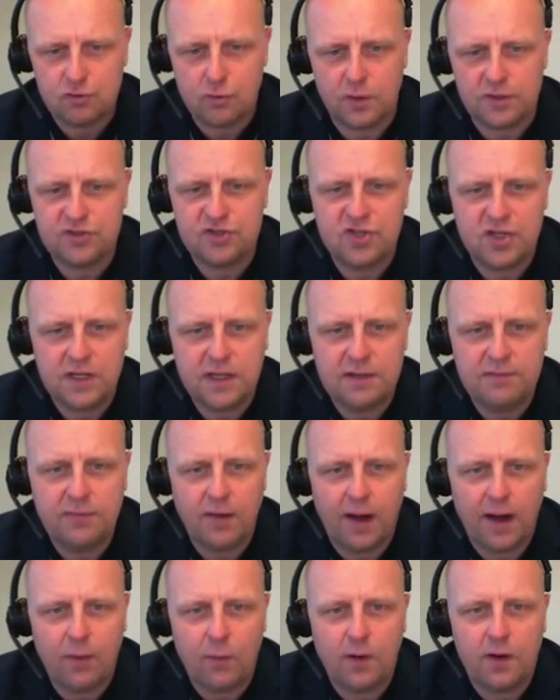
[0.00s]
achieve
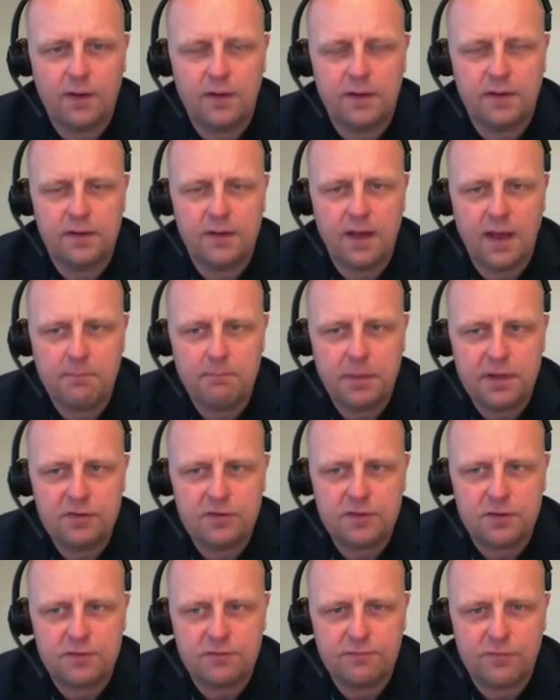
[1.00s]
our
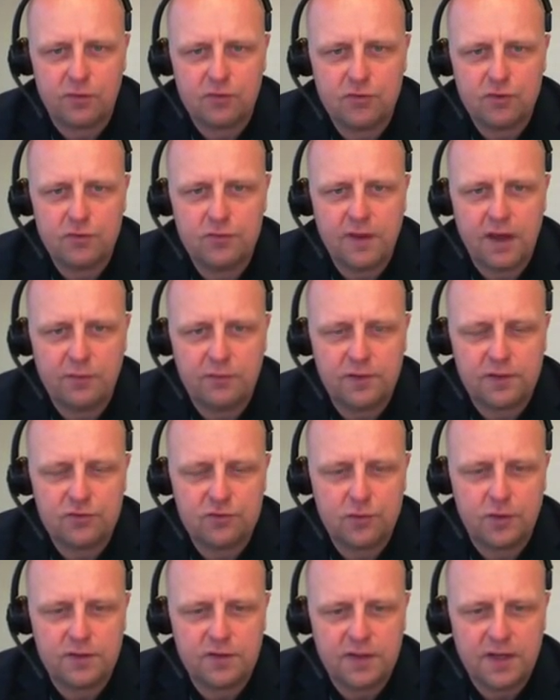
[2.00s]
ambitions for
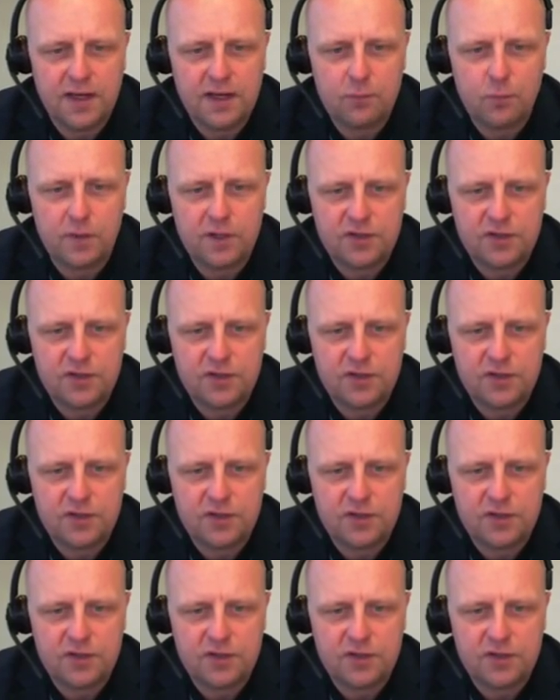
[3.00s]
2028,